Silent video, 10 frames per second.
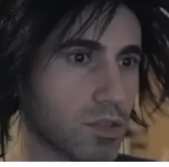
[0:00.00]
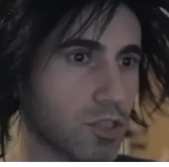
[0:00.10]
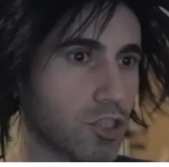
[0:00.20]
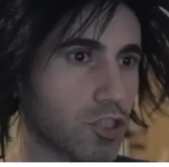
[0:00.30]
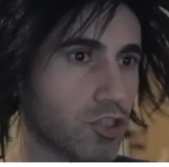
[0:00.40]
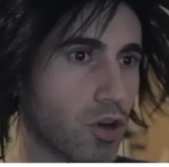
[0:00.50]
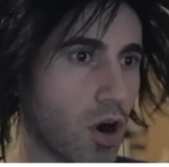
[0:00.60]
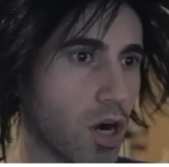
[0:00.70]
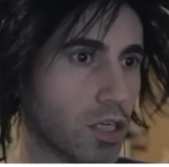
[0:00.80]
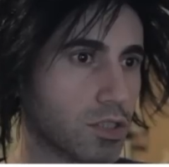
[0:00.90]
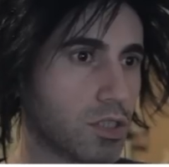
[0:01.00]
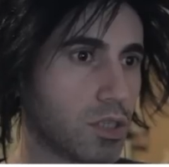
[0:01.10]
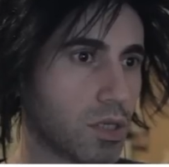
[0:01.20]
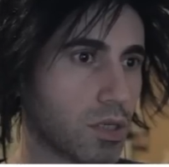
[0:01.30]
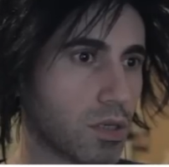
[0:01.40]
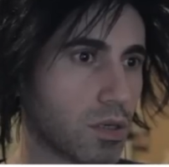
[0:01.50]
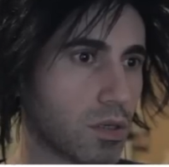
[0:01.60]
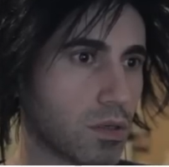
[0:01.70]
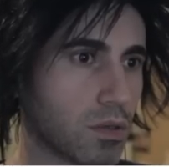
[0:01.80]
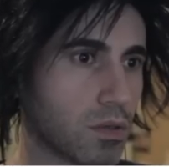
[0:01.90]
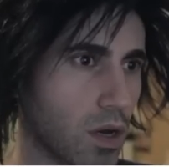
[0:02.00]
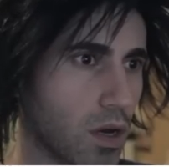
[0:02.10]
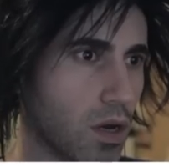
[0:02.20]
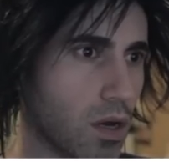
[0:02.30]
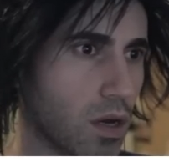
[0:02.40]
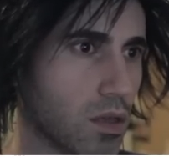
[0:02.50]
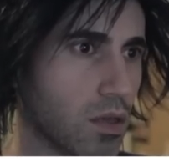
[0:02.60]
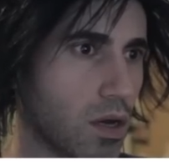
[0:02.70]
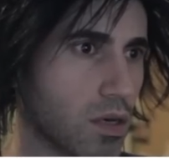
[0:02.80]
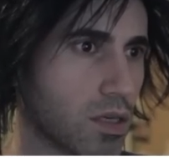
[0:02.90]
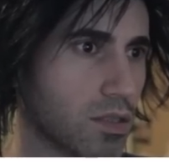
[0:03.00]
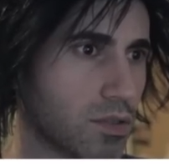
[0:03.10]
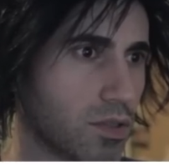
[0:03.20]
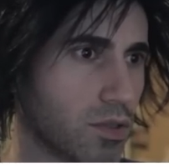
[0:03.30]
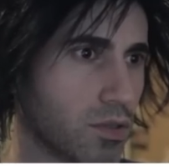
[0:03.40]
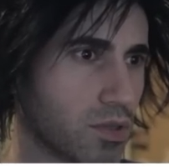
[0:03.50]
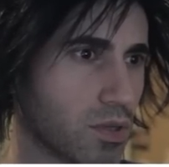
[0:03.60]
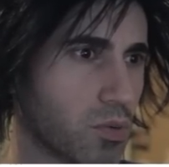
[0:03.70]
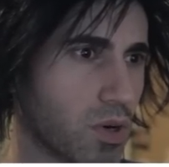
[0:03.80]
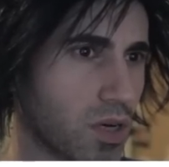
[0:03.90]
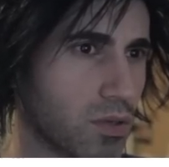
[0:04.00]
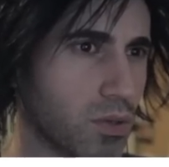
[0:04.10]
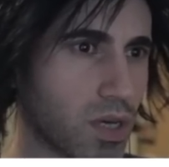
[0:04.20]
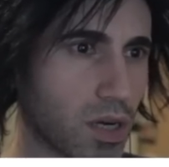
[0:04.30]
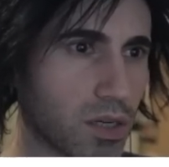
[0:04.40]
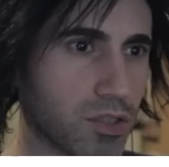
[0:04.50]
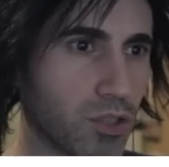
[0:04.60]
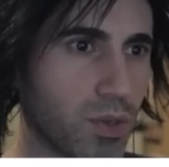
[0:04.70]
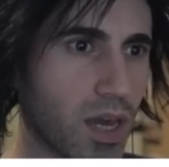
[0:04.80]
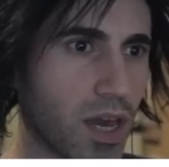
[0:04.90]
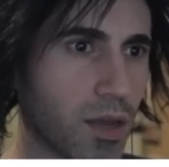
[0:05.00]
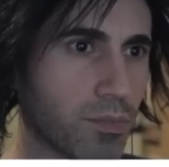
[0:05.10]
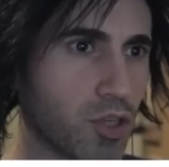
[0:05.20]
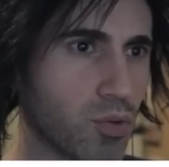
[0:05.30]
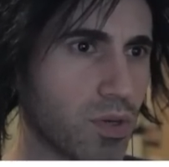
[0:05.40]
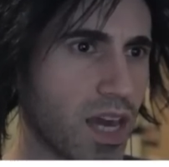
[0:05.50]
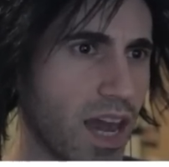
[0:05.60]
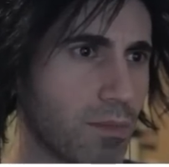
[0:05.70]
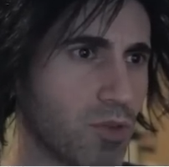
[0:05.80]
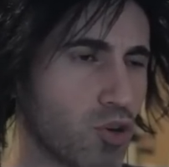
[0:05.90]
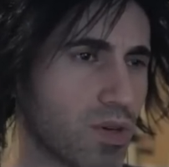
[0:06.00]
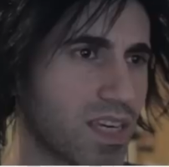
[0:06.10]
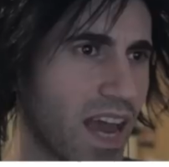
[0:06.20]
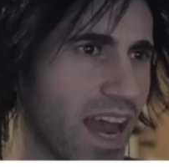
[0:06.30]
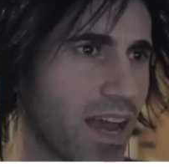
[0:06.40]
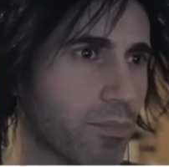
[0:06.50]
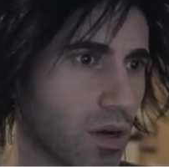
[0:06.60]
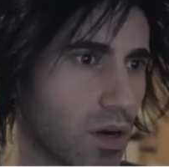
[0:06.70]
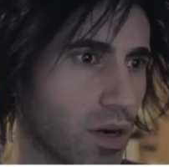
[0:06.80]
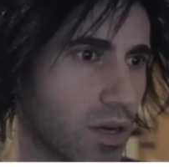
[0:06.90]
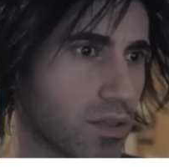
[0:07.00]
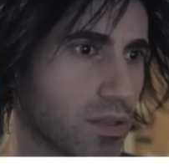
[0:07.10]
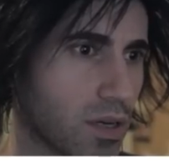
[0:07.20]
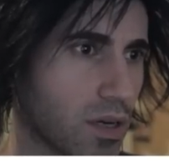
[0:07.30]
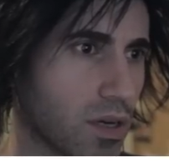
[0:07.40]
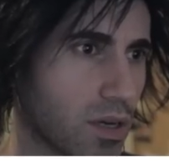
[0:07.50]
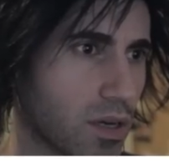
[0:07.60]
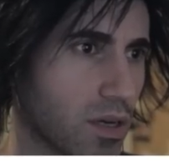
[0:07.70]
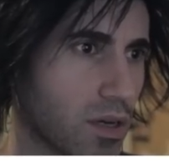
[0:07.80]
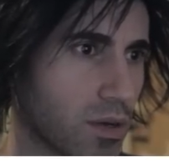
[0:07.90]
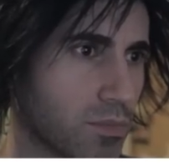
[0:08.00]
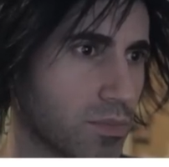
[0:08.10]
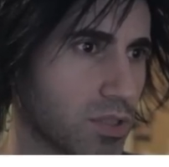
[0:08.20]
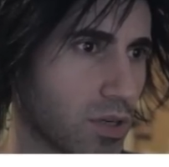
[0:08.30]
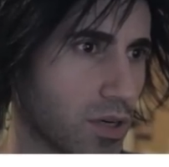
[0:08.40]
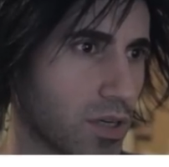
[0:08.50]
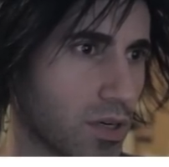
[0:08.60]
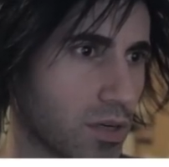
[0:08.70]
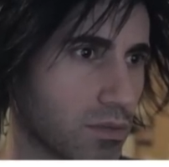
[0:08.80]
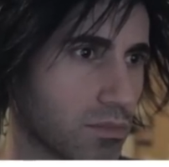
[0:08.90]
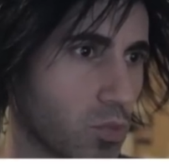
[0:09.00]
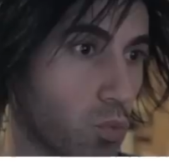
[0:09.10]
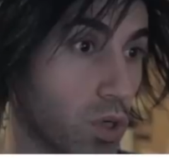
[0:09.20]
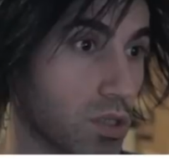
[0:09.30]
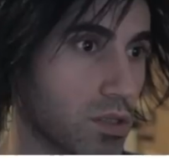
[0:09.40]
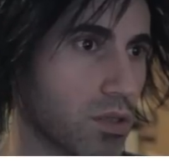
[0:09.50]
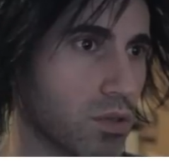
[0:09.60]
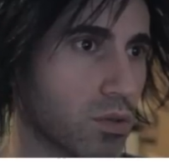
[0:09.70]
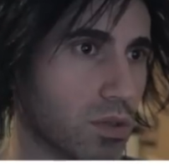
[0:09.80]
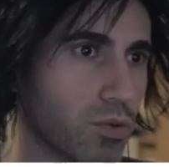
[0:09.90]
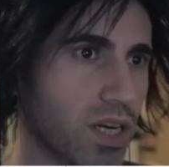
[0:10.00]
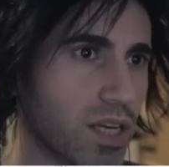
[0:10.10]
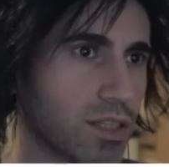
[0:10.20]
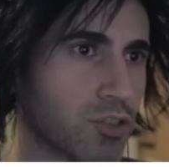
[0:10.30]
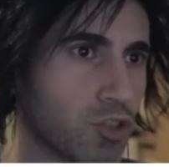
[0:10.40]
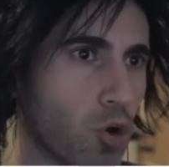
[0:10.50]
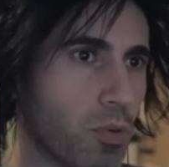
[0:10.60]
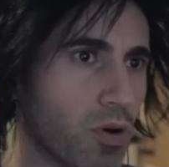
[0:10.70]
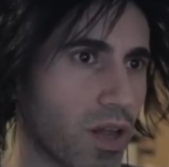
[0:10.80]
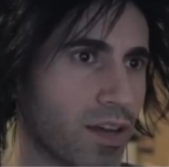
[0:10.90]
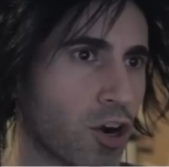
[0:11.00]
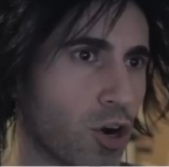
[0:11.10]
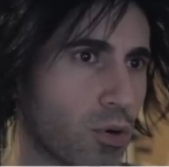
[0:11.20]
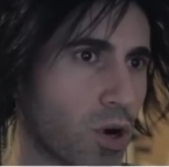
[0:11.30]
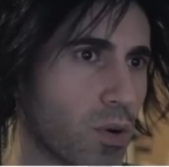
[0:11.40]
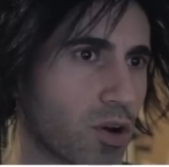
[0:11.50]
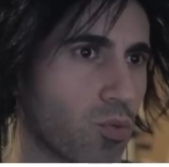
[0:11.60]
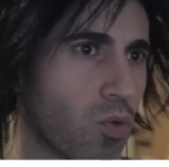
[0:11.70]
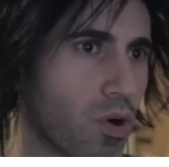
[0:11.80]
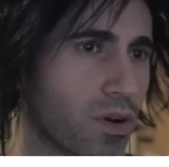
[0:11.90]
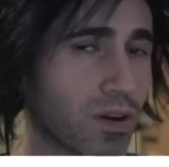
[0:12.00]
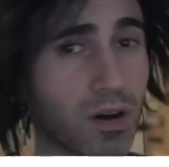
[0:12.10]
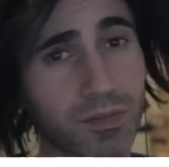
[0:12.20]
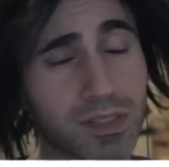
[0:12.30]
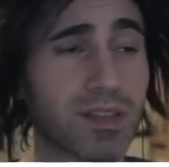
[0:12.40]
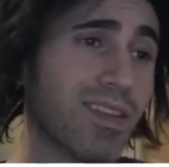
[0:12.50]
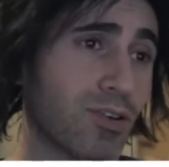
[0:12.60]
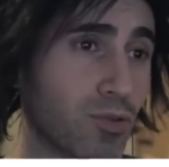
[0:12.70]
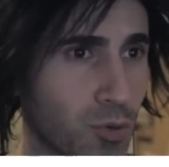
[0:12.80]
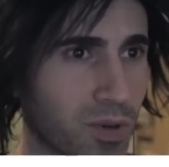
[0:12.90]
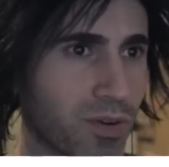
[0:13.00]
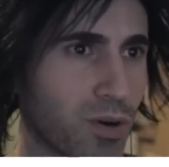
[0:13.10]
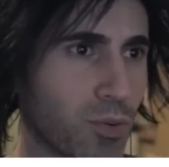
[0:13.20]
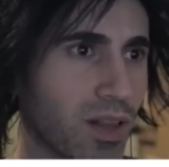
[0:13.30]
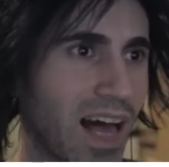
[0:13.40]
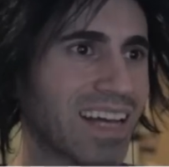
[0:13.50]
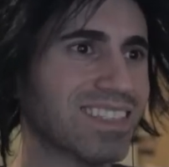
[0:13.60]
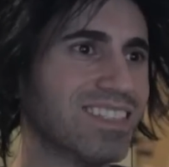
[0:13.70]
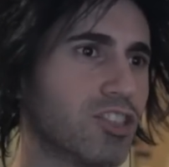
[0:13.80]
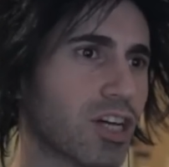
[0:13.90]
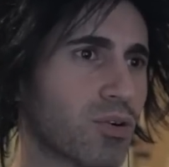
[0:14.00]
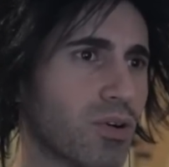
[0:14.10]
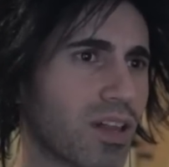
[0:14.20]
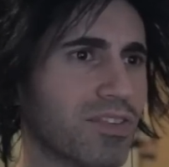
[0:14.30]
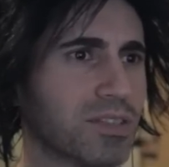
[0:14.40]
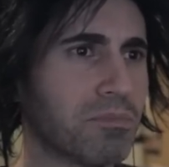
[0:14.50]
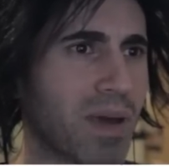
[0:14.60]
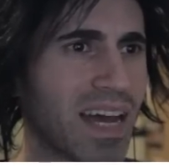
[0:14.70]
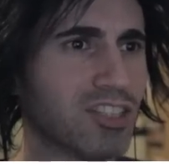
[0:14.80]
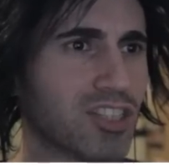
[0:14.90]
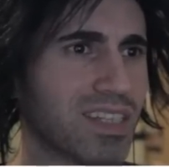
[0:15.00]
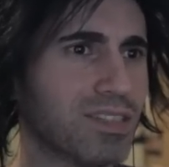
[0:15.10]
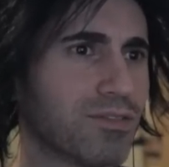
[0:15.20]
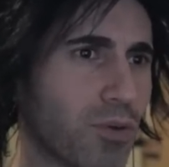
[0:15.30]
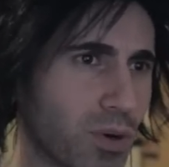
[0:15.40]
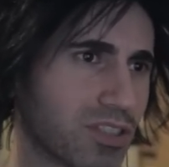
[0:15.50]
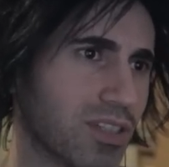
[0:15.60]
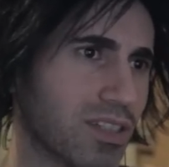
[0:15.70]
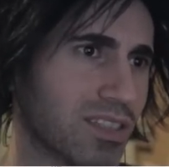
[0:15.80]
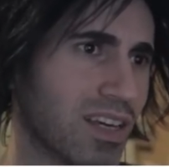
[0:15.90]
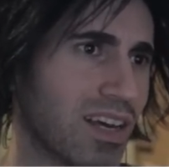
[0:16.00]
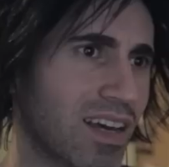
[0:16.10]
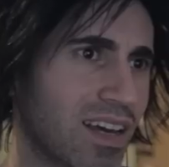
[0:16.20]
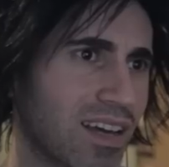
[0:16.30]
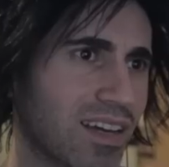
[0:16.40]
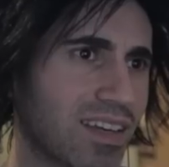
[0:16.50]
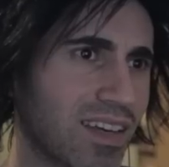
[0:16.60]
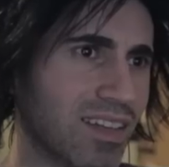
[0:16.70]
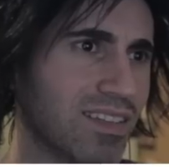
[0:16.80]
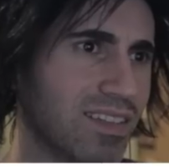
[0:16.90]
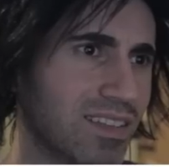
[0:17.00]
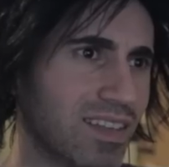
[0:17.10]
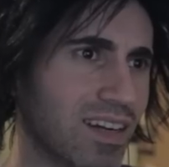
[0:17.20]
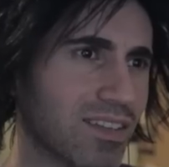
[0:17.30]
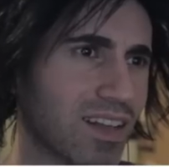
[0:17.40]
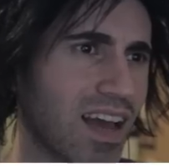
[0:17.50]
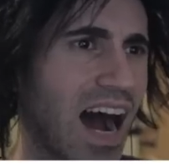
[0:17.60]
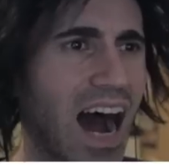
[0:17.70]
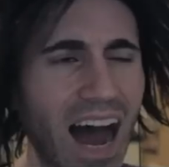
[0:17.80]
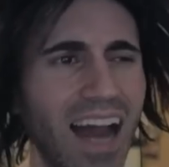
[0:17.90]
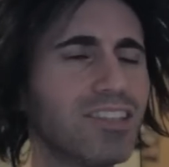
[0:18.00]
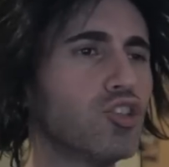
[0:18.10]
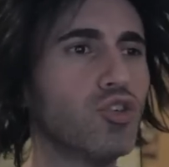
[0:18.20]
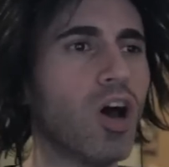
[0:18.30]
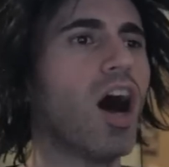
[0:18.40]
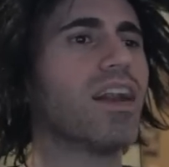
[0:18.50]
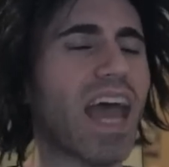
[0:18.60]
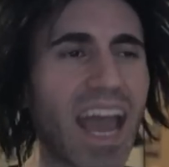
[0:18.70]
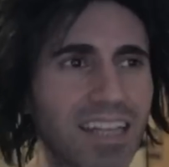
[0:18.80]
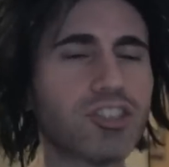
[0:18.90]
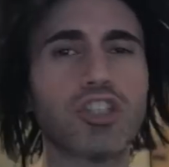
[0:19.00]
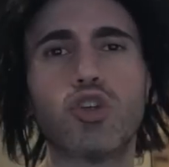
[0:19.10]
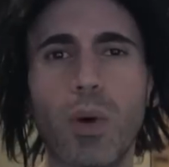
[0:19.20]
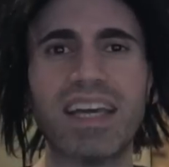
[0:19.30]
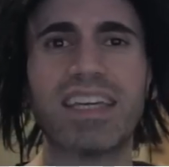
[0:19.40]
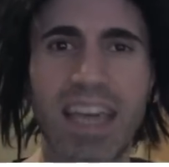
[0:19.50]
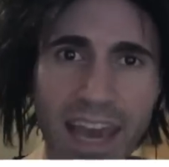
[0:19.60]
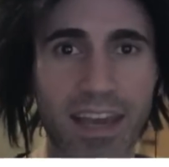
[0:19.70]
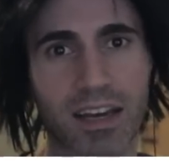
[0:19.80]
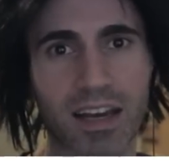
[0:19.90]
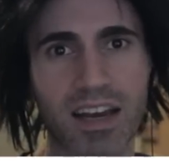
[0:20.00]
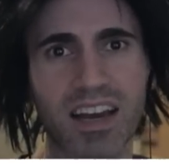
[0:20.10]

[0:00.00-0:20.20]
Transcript: Start. Uh, log in to use the what? Who cares? New game. New game. New game! Alright, um, start here. Will do. Greetings, noble and heroic warrior. Obviously, they don't know me very well. As a general of His Majesty's forces, King Denas. I do not answer to any king.